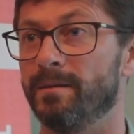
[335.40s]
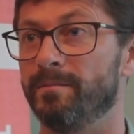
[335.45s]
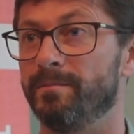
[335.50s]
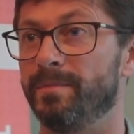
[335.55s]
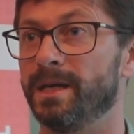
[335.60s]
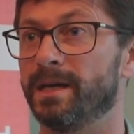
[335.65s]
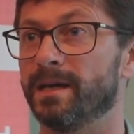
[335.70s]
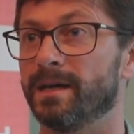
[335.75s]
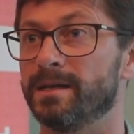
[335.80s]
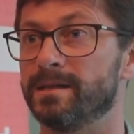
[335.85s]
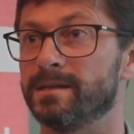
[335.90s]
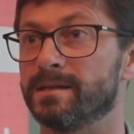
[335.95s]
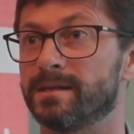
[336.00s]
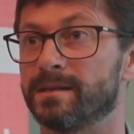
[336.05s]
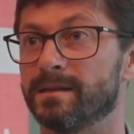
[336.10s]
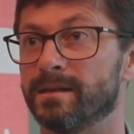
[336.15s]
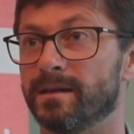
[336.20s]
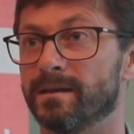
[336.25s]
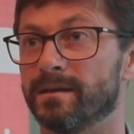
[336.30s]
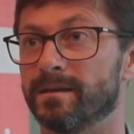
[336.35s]
because,
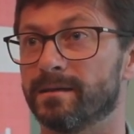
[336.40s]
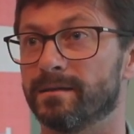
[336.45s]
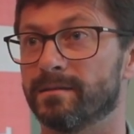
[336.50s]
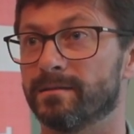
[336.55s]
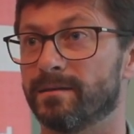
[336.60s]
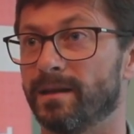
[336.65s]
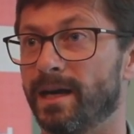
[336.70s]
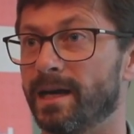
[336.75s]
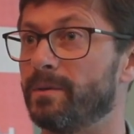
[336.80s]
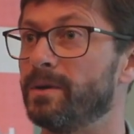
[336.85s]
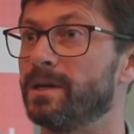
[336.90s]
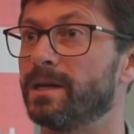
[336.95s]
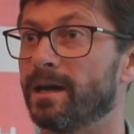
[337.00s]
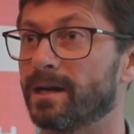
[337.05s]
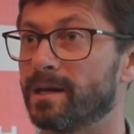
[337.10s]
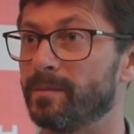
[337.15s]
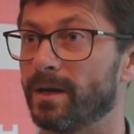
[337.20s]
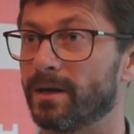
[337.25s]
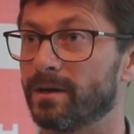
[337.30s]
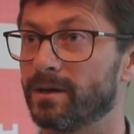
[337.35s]
like we
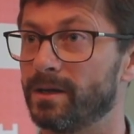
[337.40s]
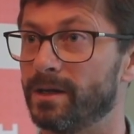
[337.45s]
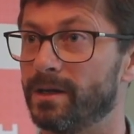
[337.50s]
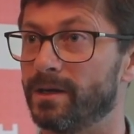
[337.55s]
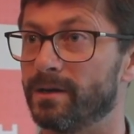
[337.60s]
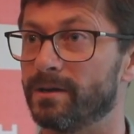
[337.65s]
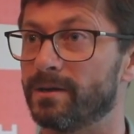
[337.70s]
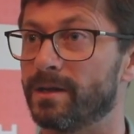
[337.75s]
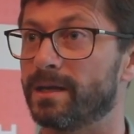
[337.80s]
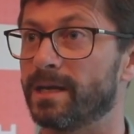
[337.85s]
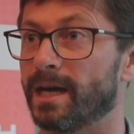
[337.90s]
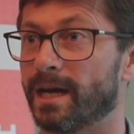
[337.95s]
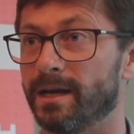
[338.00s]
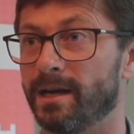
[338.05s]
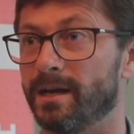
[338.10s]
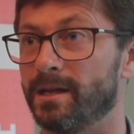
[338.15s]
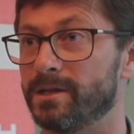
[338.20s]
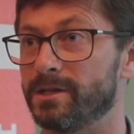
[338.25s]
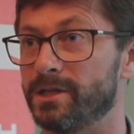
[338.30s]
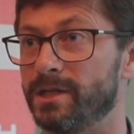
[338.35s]
talked about earlier, the
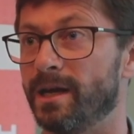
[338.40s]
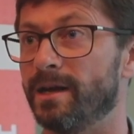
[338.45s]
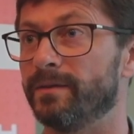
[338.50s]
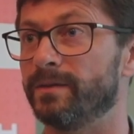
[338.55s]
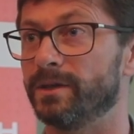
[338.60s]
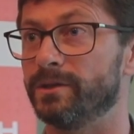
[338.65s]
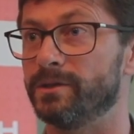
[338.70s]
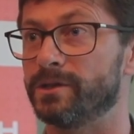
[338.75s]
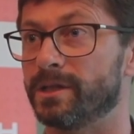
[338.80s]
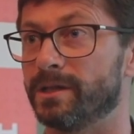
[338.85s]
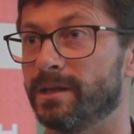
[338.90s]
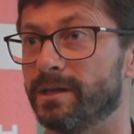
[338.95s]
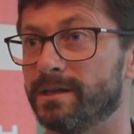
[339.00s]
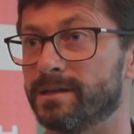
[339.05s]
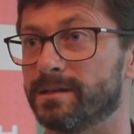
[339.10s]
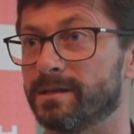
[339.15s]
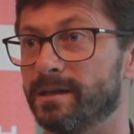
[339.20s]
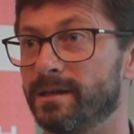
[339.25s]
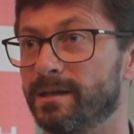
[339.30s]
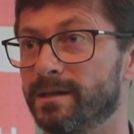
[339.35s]
technology evolution
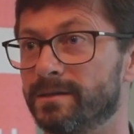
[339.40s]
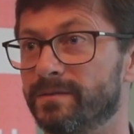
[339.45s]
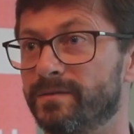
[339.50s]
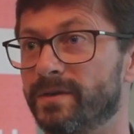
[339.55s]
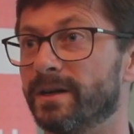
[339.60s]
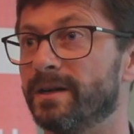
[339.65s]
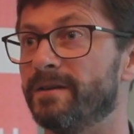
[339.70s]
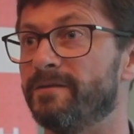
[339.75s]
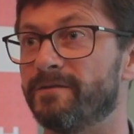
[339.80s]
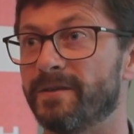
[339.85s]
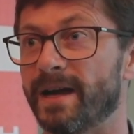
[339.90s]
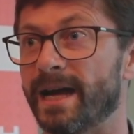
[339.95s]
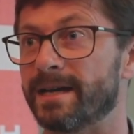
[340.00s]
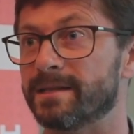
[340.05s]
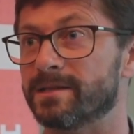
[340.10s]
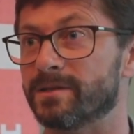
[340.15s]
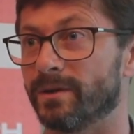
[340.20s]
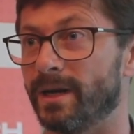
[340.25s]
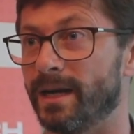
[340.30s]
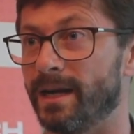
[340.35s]
is very
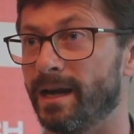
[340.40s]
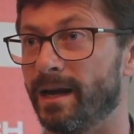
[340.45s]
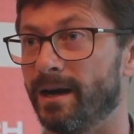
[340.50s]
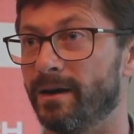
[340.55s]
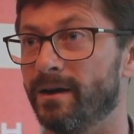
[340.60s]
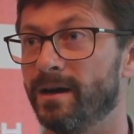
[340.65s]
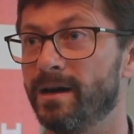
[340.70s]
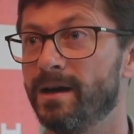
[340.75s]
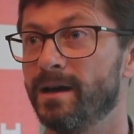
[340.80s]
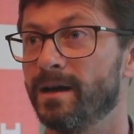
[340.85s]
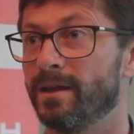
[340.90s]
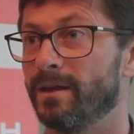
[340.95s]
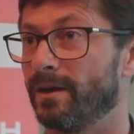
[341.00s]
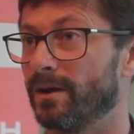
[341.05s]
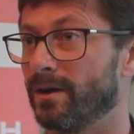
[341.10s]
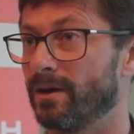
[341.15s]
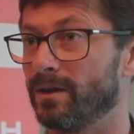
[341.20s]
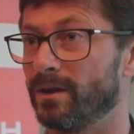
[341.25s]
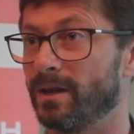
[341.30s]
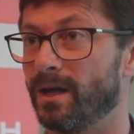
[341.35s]
fast right now. There
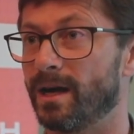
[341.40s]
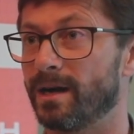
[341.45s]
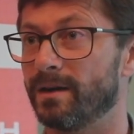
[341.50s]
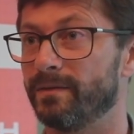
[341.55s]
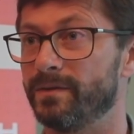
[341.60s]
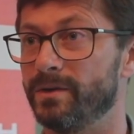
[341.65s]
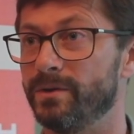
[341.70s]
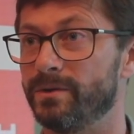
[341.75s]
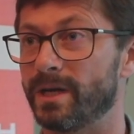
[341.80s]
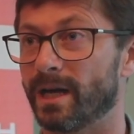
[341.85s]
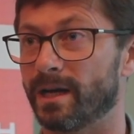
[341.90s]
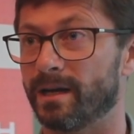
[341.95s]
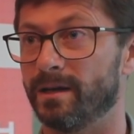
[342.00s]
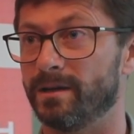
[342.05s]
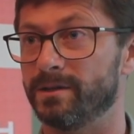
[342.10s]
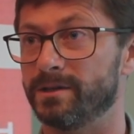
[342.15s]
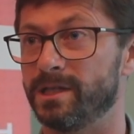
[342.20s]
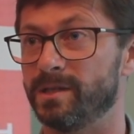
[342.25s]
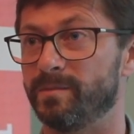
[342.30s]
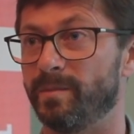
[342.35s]
are a lot of new
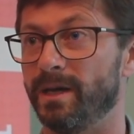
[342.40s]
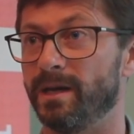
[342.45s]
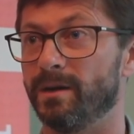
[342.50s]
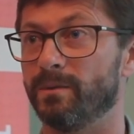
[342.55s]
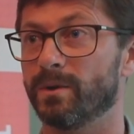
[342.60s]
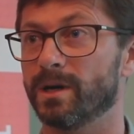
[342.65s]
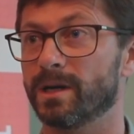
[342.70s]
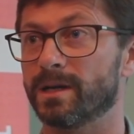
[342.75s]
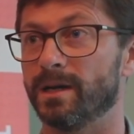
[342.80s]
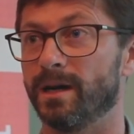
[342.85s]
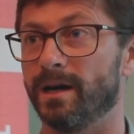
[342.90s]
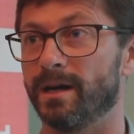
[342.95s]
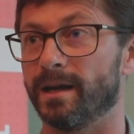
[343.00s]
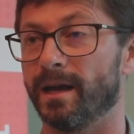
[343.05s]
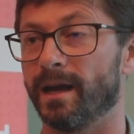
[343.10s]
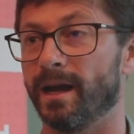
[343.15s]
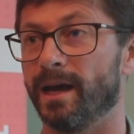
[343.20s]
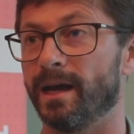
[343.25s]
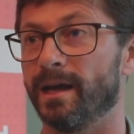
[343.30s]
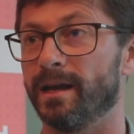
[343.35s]
technologies being worked on,
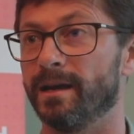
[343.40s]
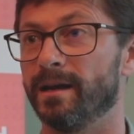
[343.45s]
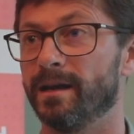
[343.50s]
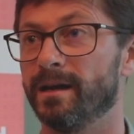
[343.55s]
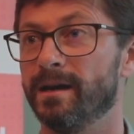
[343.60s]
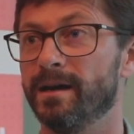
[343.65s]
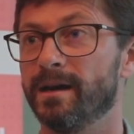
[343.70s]
and